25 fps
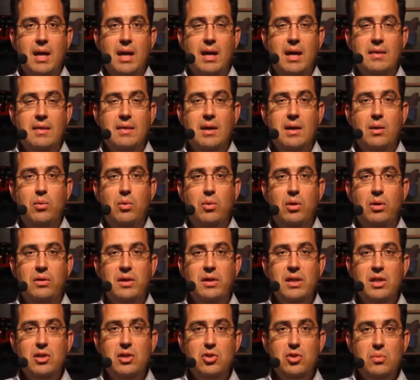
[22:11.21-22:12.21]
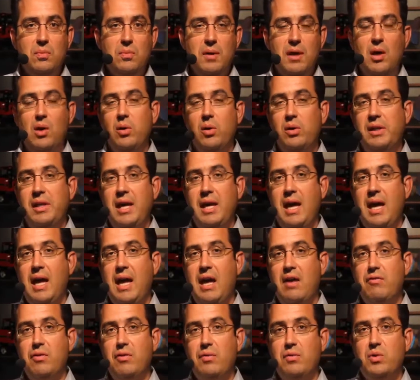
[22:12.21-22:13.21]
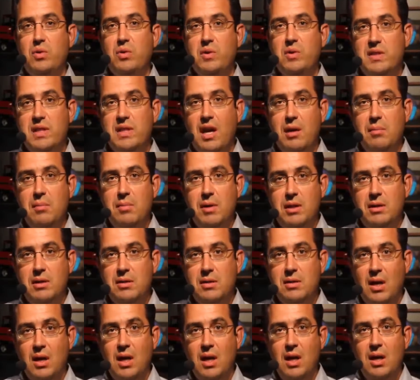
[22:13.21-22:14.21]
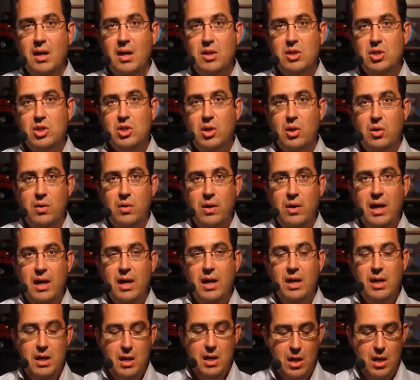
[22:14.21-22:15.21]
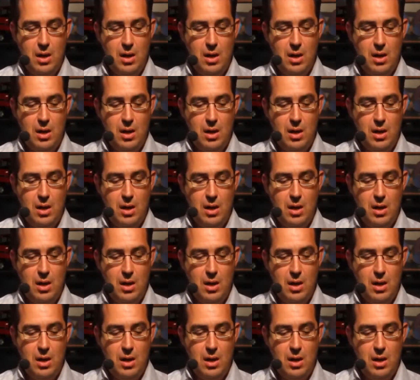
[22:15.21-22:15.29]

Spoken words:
and they will need to pay only half of your stipend. So a